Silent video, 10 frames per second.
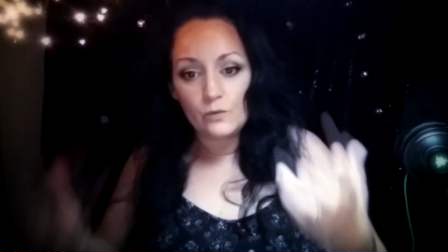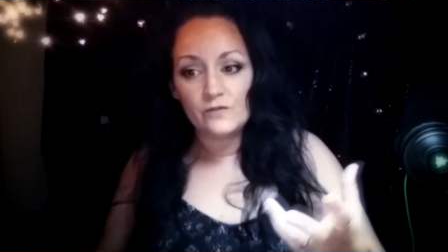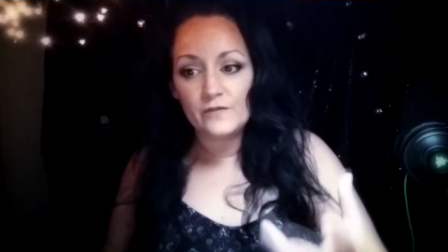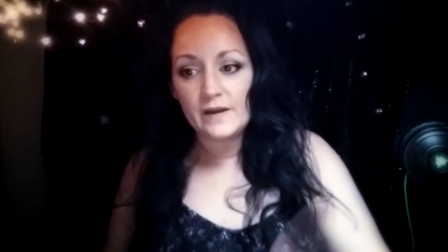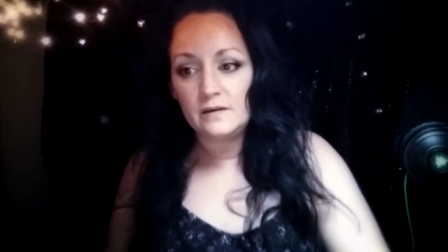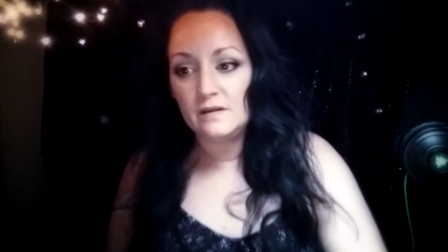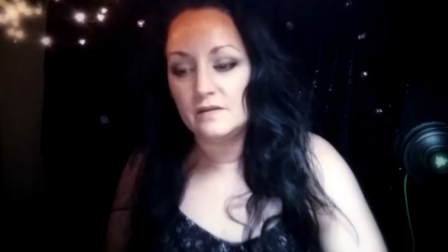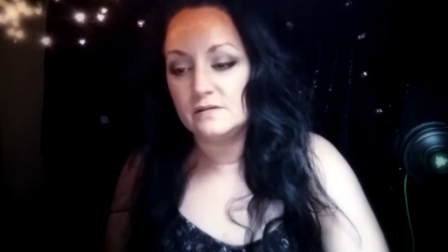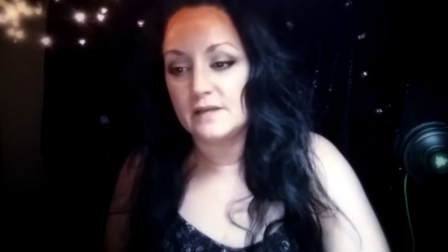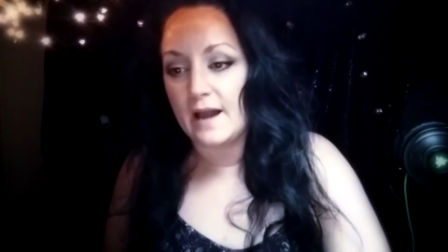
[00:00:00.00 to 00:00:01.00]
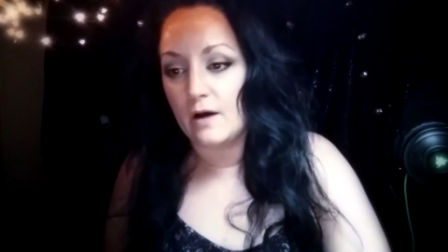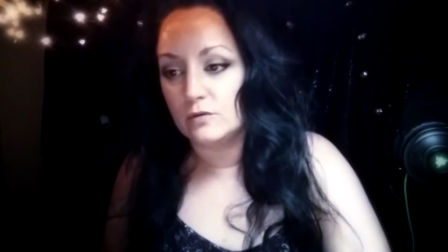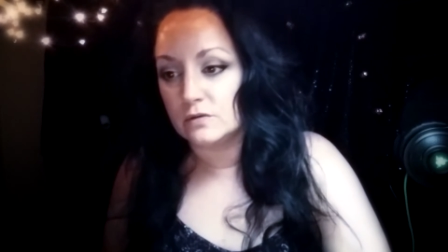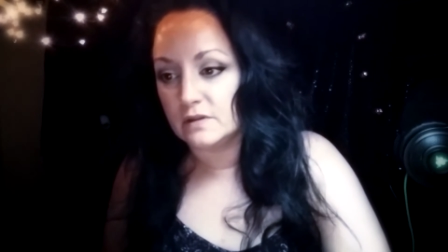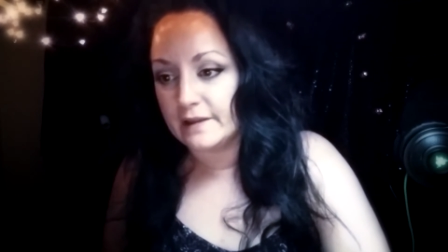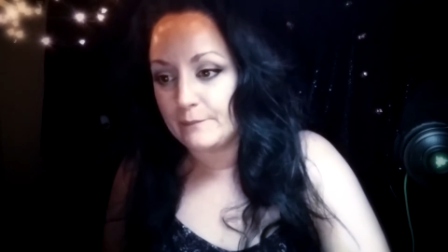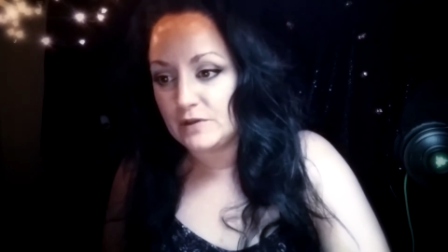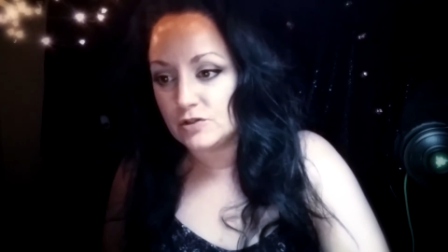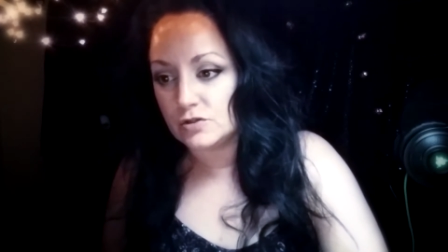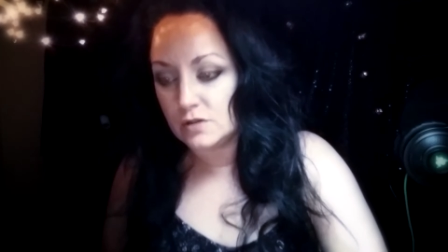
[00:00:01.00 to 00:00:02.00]
We're finding this out. Let
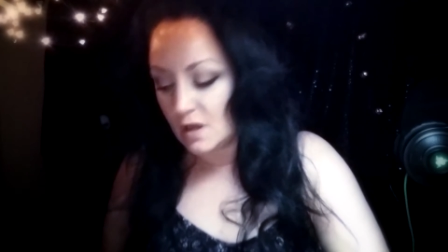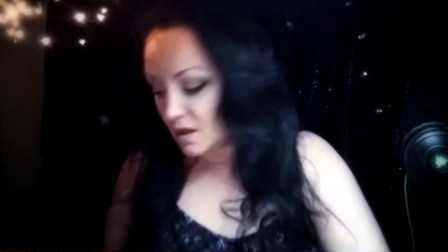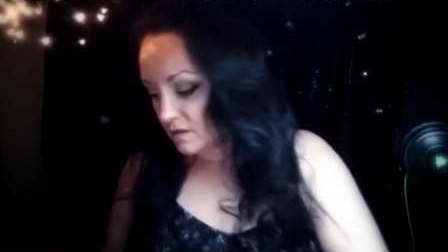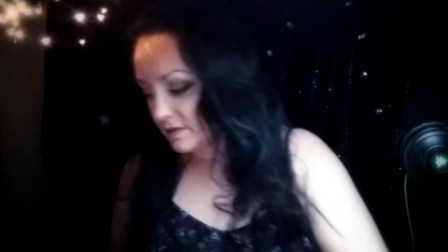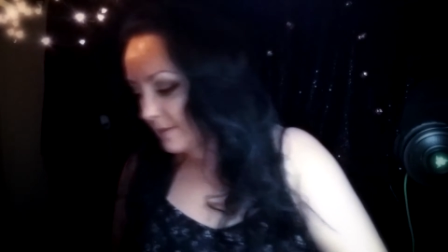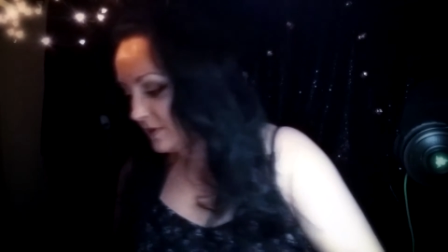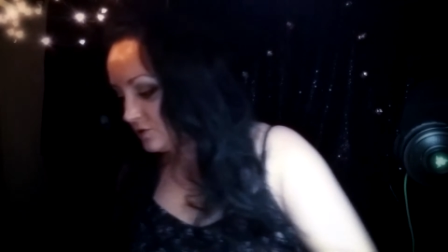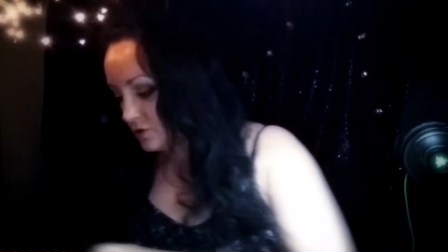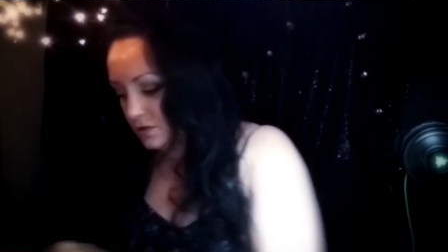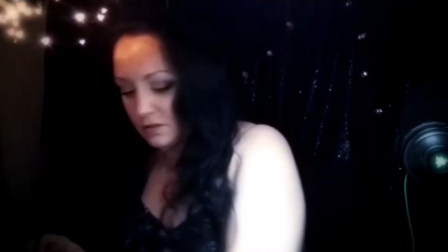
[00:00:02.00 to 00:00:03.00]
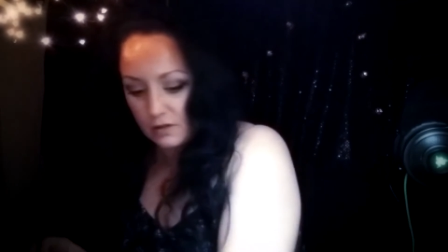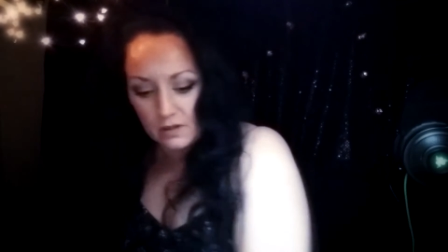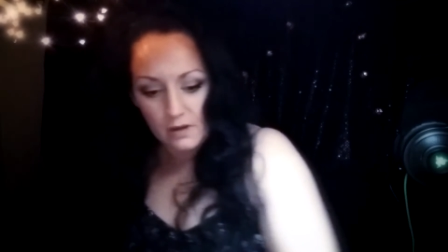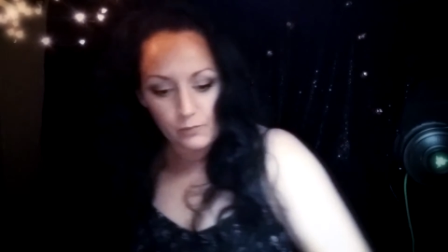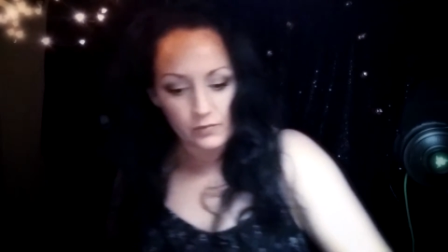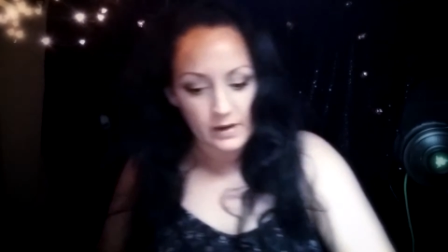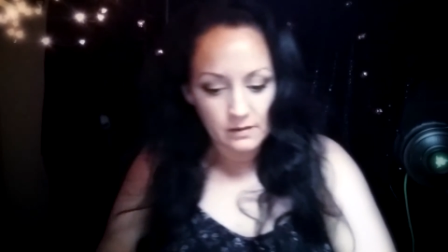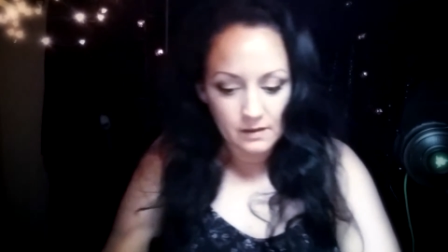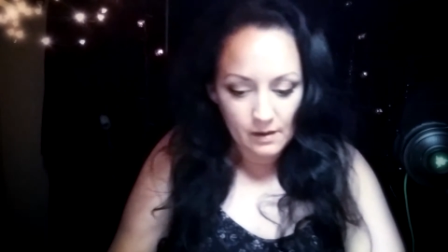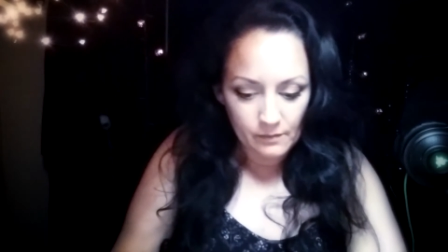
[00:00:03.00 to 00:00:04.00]
me just let me just look it up
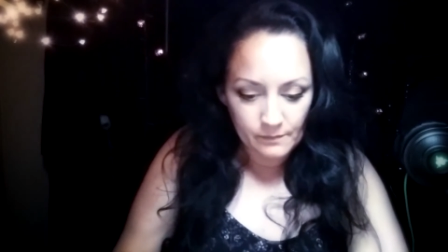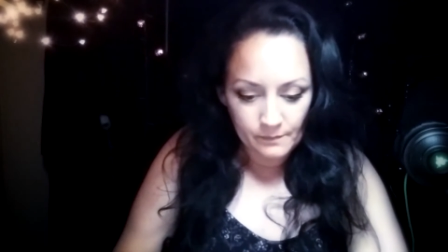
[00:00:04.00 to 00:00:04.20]
right now.